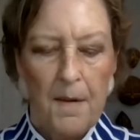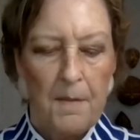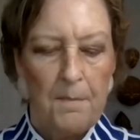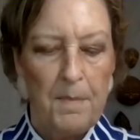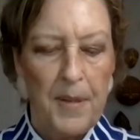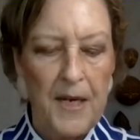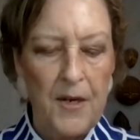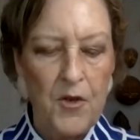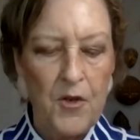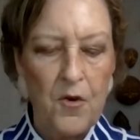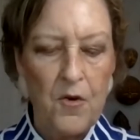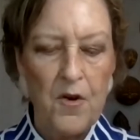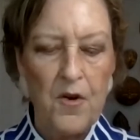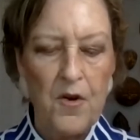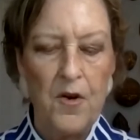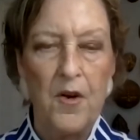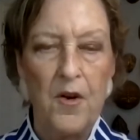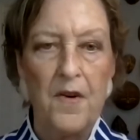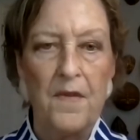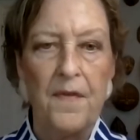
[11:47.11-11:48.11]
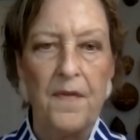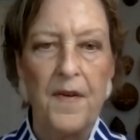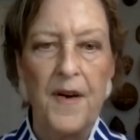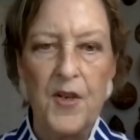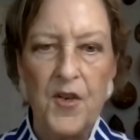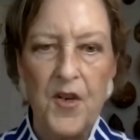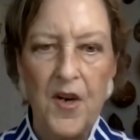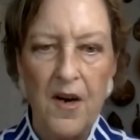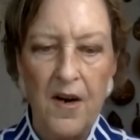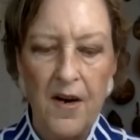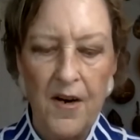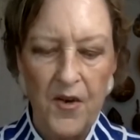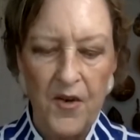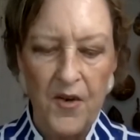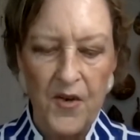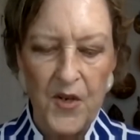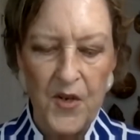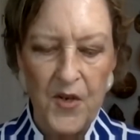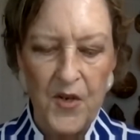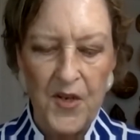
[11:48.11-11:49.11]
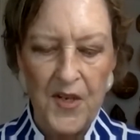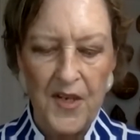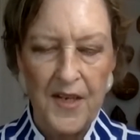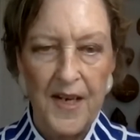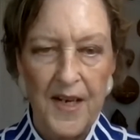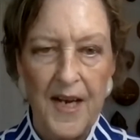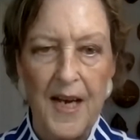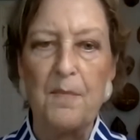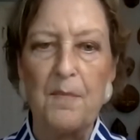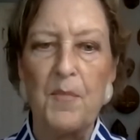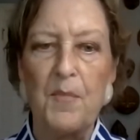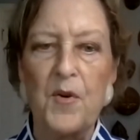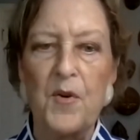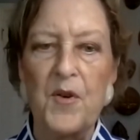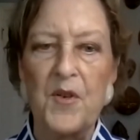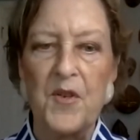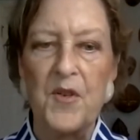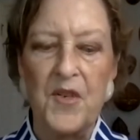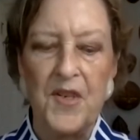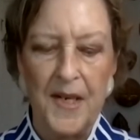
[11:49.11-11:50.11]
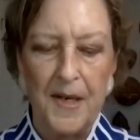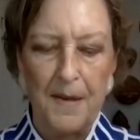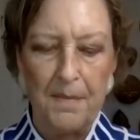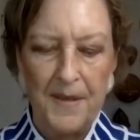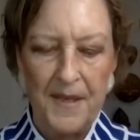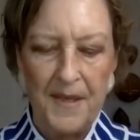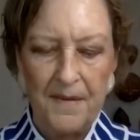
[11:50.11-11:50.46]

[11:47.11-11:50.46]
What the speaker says: Peace Corps notifies Congress, an important step,